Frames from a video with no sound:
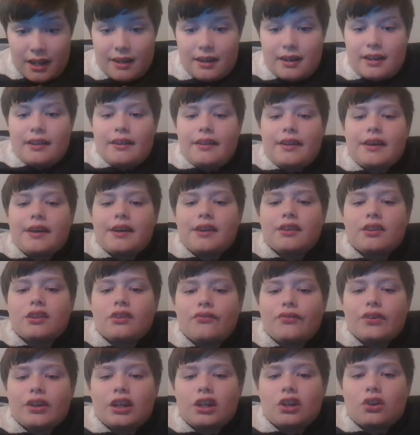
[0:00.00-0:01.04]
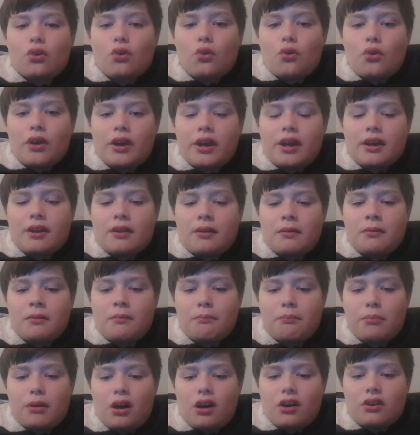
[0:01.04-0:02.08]
and led the Victorian
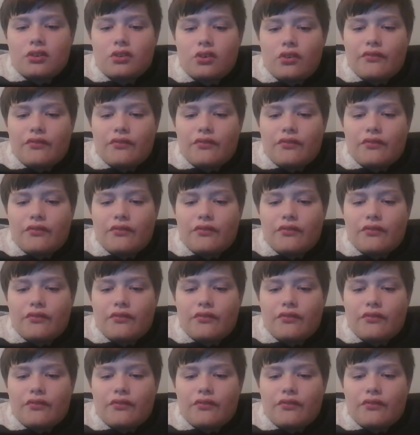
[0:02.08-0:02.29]
part